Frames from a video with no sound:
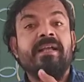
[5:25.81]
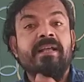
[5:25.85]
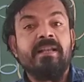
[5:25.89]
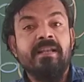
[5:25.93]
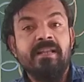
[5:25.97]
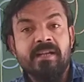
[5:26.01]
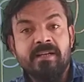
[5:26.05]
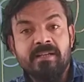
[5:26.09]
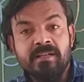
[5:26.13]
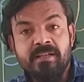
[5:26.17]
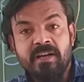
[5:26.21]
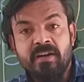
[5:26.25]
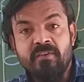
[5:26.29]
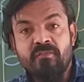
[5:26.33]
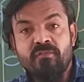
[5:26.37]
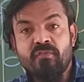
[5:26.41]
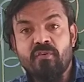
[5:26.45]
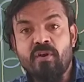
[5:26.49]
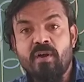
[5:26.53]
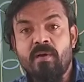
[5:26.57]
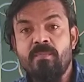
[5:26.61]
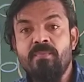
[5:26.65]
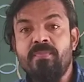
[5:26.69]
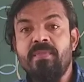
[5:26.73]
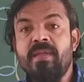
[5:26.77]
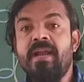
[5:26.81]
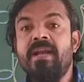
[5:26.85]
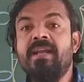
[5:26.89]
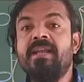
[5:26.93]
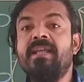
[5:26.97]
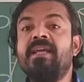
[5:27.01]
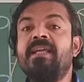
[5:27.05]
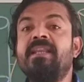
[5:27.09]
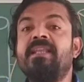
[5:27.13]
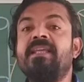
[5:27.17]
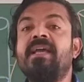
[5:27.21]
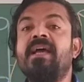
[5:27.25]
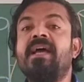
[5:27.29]
collected from that
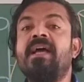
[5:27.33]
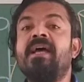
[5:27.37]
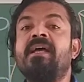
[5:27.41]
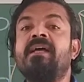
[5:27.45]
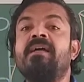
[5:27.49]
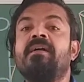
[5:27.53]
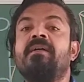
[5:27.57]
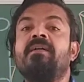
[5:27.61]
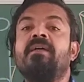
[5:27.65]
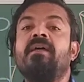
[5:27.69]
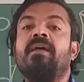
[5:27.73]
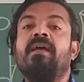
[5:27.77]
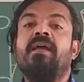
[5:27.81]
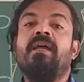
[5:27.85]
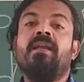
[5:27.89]
area,